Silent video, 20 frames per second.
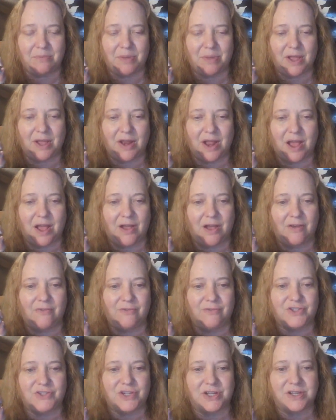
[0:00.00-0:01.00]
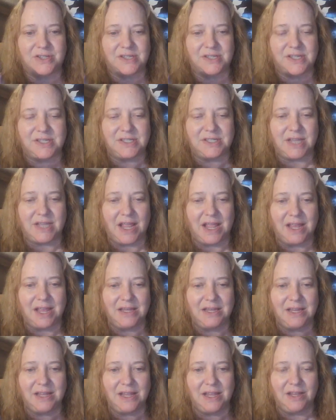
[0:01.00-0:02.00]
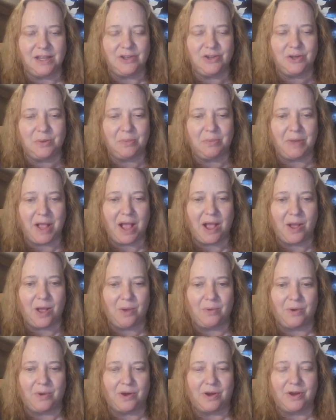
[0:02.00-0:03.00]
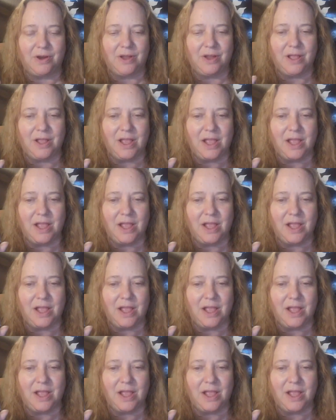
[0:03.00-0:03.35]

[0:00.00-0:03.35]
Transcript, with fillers: but of just standing in your power